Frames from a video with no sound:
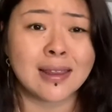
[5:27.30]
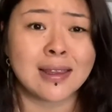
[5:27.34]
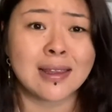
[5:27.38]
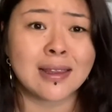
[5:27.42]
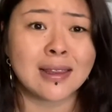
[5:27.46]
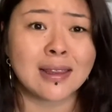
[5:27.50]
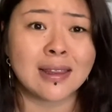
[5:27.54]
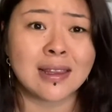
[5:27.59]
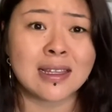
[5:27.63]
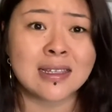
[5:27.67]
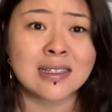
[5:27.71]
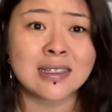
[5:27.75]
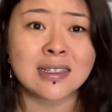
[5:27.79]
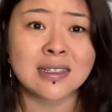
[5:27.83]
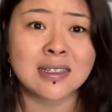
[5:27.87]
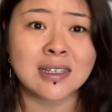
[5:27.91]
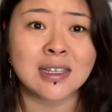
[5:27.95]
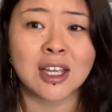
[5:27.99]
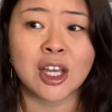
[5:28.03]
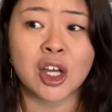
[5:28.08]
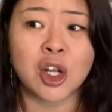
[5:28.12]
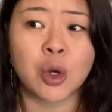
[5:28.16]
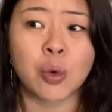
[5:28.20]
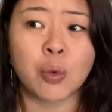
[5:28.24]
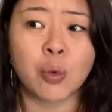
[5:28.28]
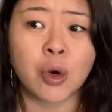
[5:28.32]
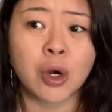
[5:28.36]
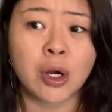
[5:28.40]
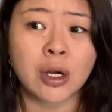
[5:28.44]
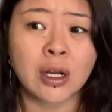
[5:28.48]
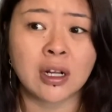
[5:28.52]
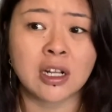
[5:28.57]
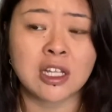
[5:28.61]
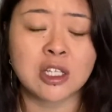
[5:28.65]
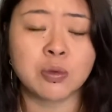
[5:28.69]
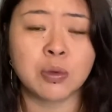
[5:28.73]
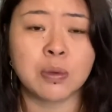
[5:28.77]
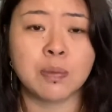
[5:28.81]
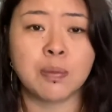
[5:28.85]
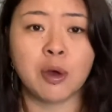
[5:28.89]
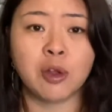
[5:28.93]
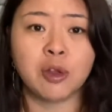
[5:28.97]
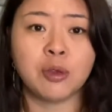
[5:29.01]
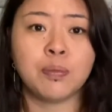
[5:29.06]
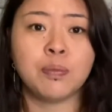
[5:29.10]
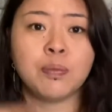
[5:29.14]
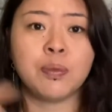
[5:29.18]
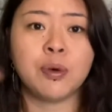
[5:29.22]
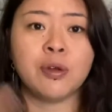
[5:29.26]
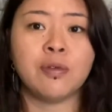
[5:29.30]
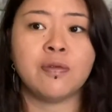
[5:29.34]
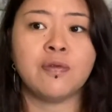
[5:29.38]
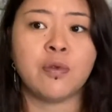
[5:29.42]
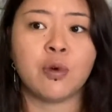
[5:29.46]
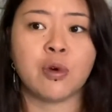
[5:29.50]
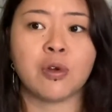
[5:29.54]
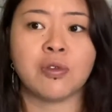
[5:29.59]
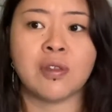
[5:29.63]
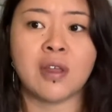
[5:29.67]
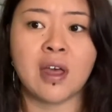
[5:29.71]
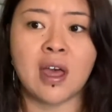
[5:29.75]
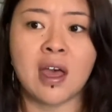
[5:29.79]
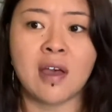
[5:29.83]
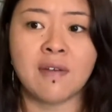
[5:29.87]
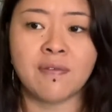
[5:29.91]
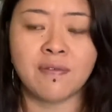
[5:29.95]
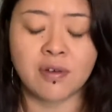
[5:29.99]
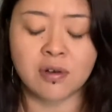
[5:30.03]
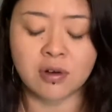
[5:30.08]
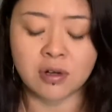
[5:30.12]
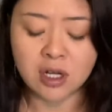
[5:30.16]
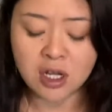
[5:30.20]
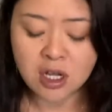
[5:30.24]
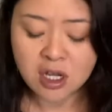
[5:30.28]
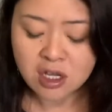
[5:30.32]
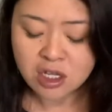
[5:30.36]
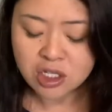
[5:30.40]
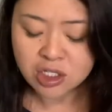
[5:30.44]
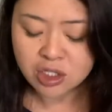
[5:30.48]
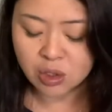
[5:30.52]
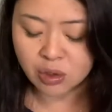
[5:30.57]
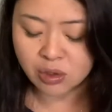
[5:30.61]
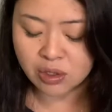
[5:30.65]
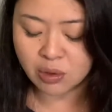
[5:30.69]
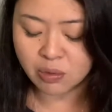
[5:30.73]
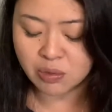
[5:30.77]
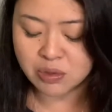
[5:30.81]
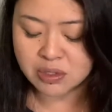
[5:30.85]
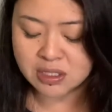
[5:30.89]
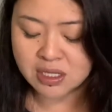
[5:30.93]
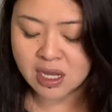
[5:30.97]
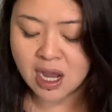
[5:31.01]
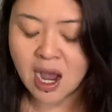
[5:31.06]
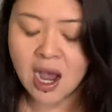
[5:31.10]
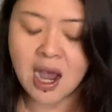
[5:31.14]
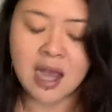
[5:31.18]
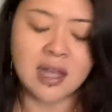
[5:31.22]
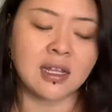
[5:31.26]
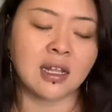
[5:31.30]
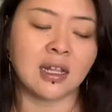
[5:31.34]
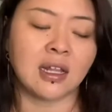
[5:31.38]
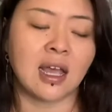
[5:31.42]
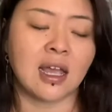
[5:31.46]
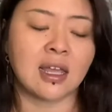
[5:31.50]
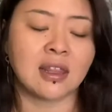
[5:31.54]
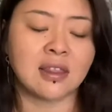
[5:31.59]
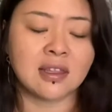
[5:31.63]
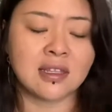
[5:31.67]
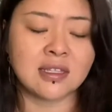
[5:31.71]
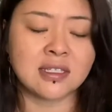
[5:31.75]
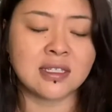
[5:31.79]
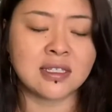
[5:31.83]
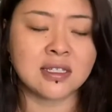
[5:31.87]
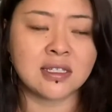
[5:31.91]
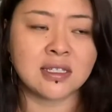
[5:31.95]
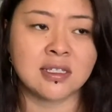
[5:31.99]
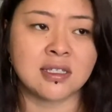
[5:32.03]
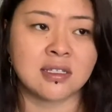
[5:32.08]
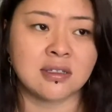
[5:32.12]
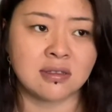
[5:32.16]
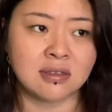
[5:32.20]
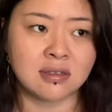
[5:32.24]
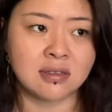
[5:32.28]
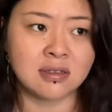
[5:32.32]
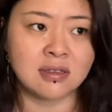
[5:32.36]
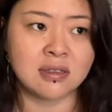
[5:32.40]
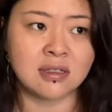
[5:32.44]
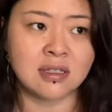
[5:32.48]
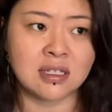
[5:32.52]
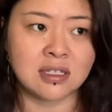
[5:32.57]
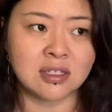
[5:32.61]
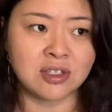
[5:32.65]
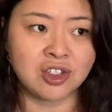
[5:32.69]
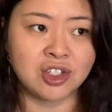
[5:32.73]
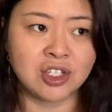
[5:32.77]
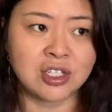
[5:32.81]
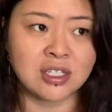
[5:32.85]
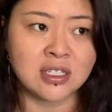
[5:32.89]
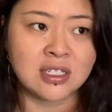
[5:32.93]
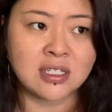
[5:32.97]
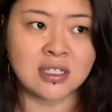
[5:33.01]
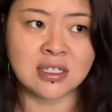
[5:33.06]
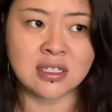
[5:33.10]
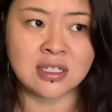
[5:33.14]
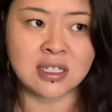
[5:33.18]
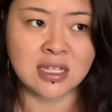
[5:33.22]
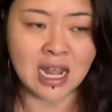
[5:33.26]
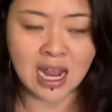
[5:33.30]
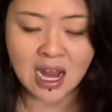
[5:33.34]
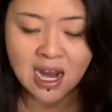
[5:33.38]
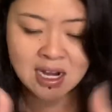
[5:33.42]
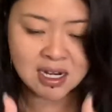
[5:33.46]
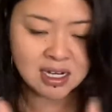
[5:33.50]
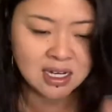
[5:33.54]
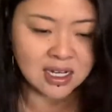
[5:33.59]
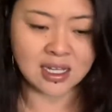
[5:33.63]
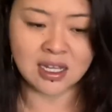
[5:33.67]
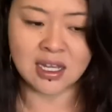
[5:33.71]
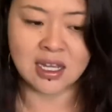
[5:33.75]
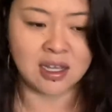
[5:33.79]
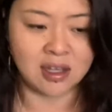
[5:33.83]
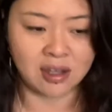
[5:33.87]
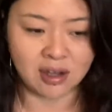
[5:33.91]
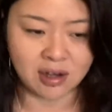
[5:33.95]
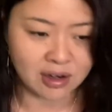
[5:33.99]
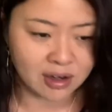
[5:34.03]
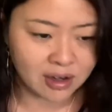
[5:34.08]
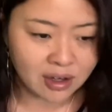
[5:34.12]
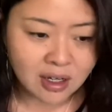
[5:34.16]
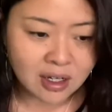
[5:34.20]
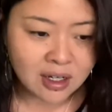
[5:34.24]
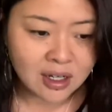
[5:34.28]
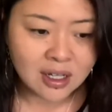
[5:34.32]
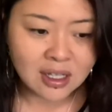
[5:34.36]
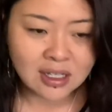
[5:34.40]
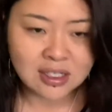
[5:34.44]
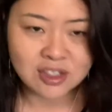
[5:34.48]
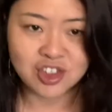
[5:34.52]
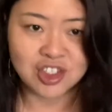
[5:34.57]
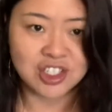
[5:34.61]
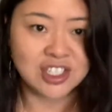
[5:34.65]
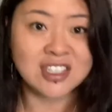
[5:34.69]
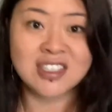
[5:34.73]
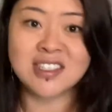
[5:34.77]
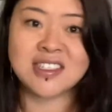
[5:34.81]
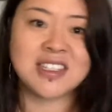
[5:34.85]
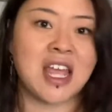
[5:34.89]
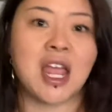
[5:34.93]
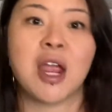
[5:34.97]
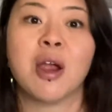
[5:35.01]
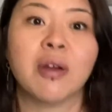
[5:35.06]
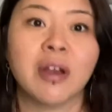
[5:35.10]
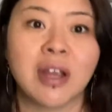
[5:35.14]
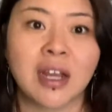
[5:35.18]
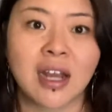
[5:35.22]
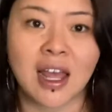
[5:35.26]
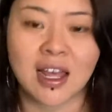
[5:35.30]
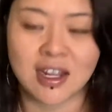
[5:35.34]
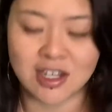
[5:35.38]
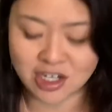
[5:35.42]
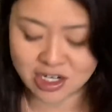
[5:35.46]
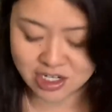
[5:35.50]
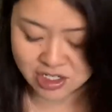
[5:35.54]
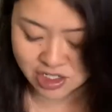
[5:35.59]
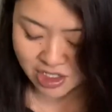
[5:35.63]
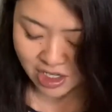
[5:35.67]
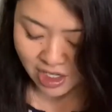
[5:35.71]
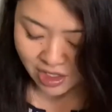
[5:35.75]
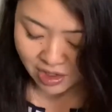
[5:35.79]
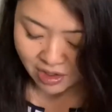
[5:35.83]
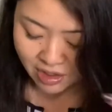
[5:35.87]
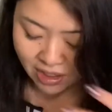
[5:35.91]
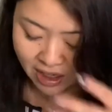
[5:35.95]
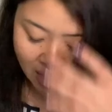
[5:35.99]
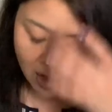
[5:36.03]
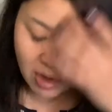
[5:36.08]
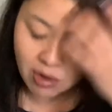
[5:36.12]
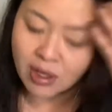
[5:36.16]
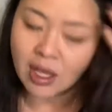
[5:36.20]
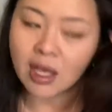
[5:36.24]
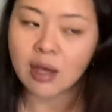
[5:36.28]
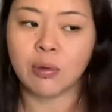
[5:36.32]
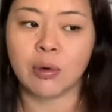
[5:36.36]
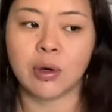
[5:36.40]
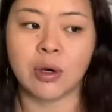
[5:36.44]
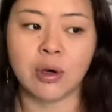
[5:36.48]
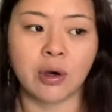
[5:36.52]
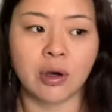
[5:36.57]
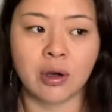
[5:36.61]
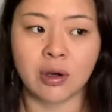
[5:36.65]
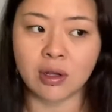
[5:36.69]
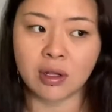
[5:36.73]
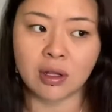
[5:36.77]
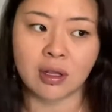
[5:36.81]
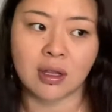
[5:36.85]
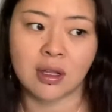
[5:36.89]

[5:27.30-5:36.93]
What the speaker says: this isn't gonna work unless we both put forth the effort. So there was kind of like this just standing here, just staring at each other, like, okay, well,